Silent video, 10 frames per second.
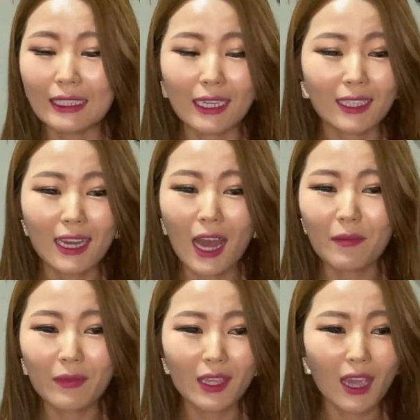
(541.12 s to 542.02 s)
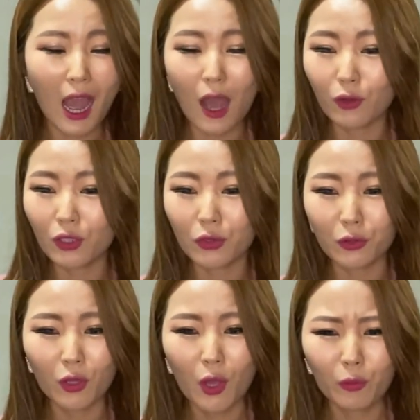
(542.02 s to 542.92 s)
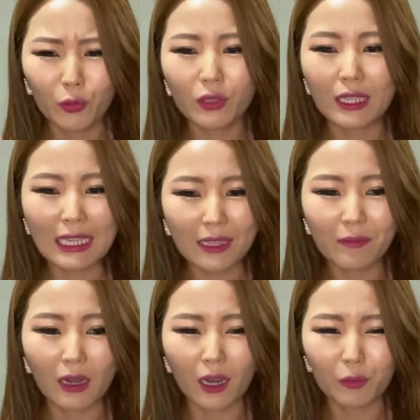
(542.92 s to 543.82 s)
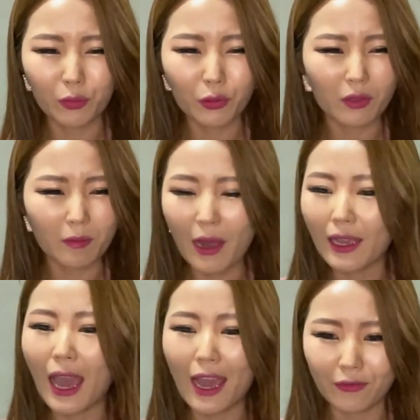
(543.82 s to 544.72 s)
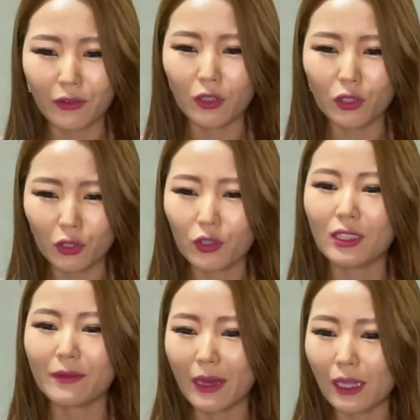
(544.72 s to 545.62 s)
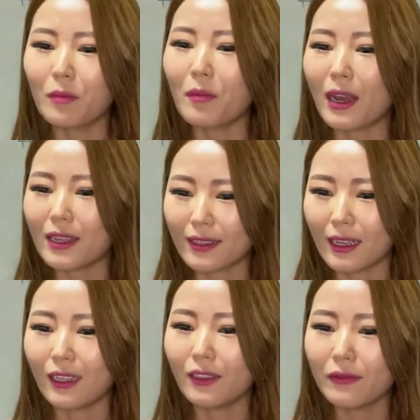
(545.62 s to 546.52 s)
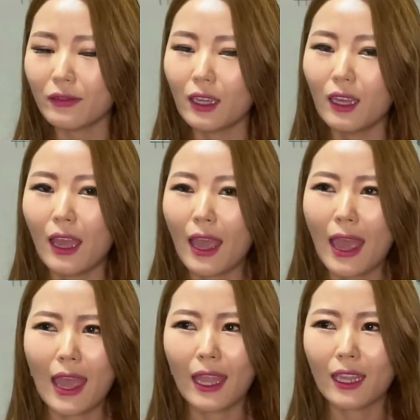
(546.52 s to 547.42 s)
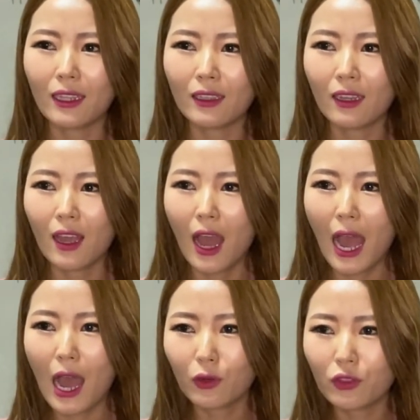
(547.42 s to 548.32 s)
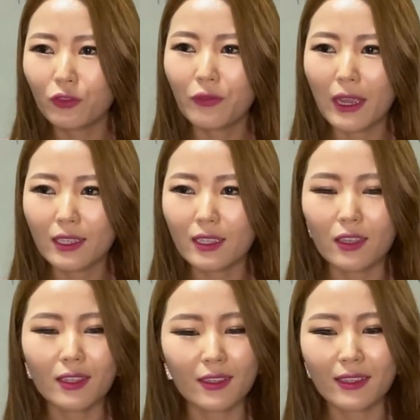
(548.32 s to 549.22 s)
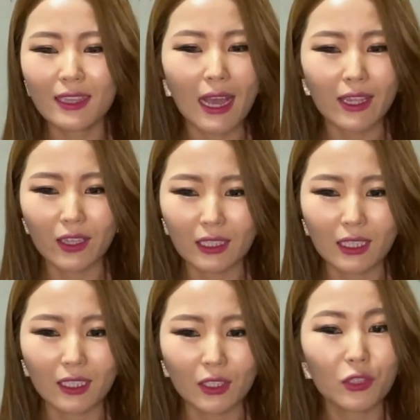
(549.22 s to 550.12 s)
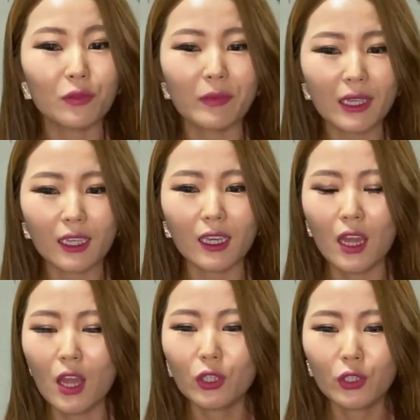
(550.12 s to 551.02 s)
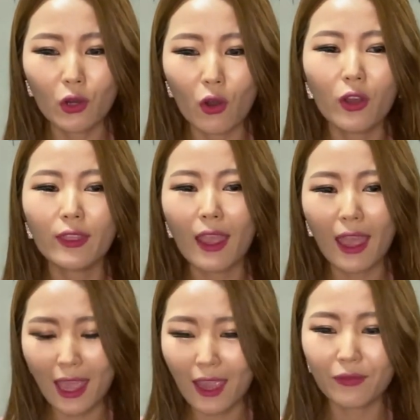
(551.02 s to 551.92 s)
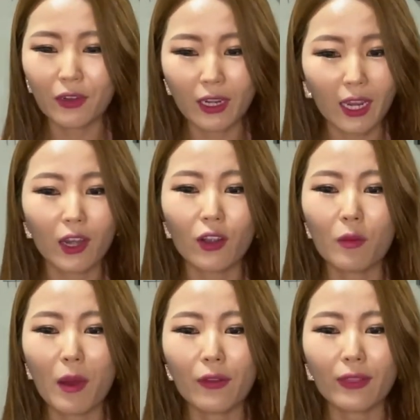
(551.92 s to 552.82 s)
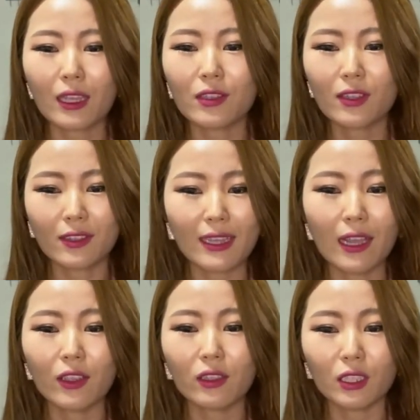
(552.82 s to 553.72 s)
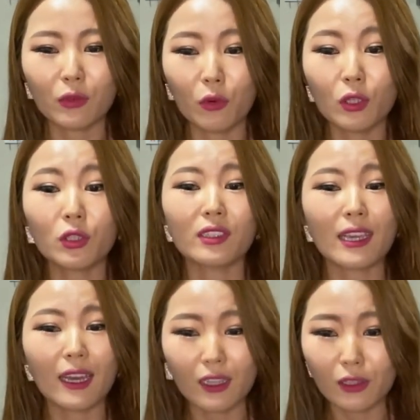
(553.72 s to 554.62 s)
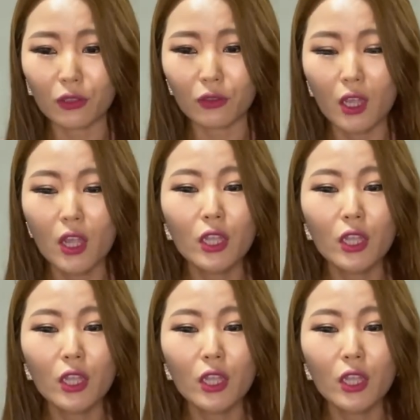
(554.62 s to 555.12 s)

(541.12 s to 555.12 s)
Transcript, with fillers: They taught me how to put in uh, put my effort to develop myself and how to face the society to me. Don't ever care about that society what to tell you.